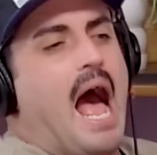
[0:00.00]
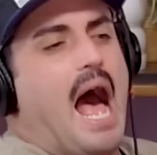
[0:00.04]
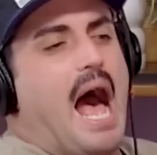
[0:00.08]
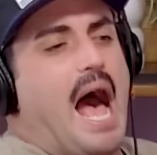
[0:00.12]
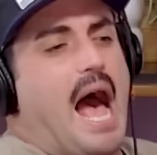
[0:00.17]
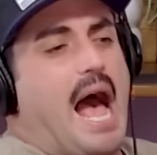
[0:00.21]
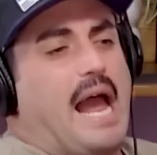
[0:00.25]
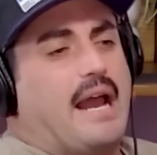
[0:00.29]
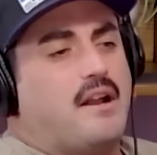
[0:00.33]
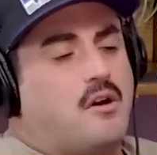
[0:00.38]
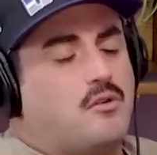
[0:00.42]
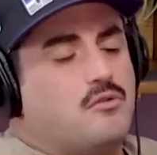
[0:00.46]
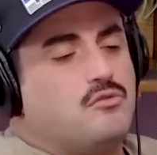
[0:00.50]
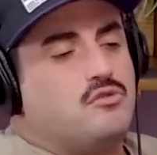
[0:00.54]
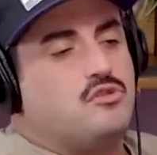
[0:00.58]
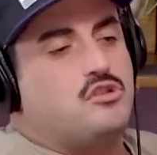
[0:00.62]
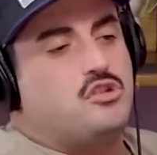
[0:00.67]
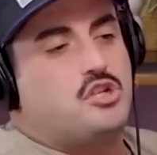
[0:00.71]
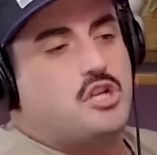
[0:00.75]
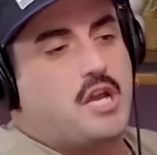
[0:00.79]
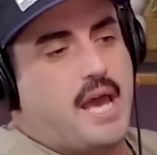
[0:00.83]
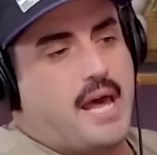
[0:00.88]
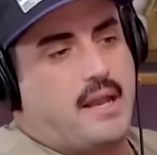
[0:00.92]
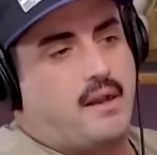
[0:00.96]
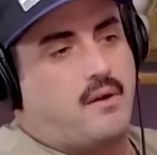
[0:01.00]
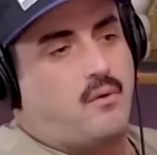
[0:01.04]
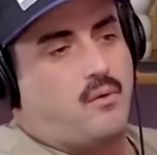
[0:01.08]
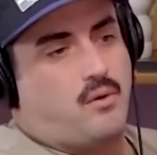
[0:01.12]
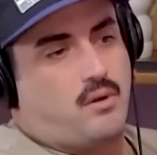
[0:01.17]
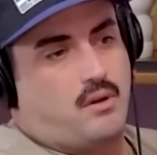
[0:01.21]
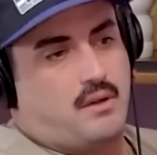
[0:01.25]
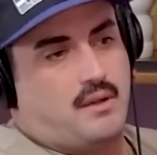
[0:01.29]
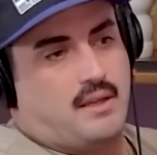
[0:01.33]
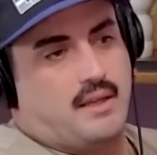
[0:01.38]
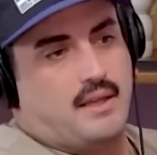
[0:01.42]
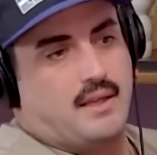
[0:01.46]
I don't
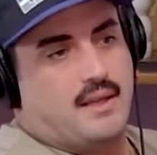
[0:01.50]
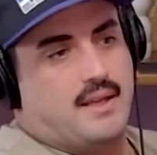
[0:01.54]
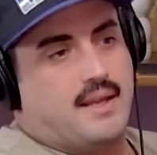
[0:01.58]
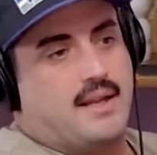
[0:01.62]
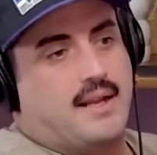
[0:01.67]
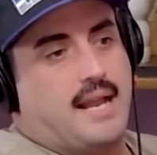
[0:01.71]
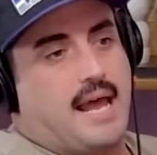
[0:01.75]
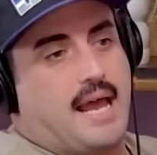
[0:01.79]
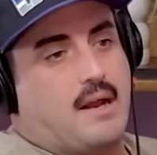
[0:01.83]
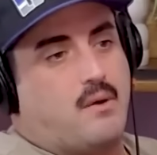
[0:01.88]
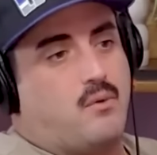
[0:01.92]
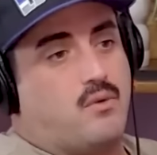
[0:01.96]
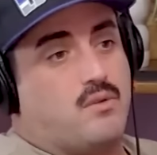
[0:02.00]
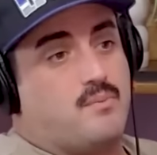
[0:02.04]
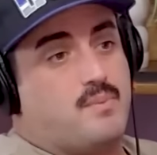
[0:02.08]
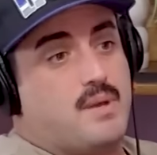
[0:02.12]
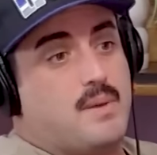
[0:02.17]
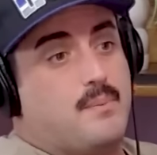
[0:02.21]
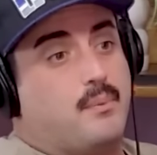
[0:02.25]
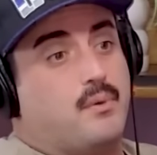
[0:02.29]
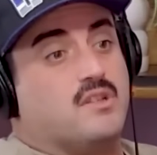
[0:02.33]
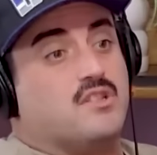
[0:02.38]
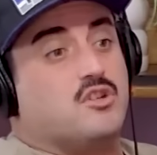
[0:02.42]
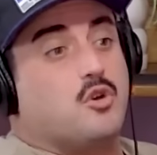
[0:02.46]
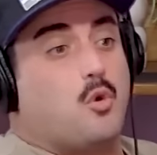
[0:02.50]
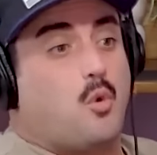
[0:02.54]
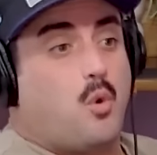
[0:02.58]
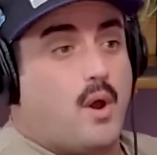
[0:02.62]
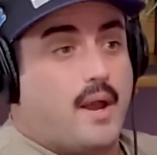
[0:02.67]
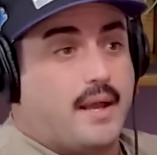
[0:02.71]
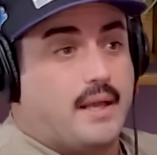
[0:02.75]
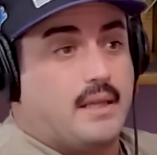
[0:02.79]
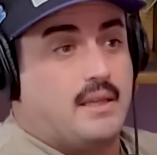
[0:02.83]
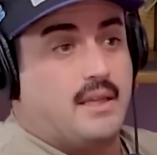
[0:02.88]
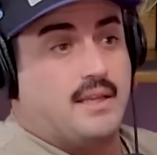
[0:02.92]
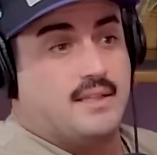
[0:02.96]
generally connect with people as
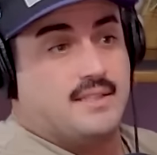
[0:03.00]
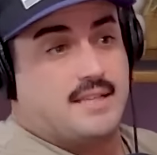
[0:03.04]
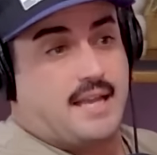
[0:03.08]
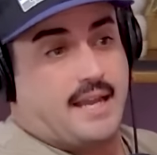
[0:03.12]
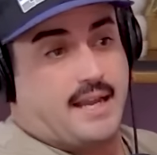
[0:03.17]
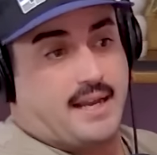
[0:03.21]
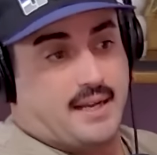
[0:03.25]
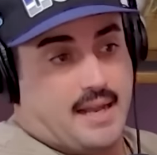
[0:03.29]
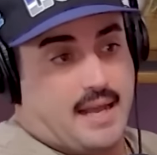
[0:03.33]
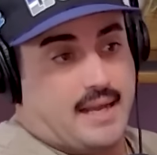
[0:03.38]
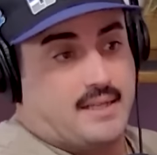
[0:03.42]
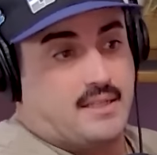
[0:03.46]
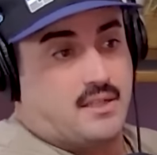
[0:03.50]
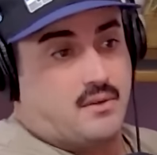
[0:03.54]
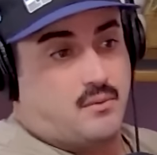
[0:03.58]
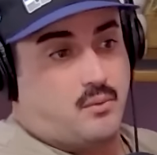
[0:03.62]
quickly as I connected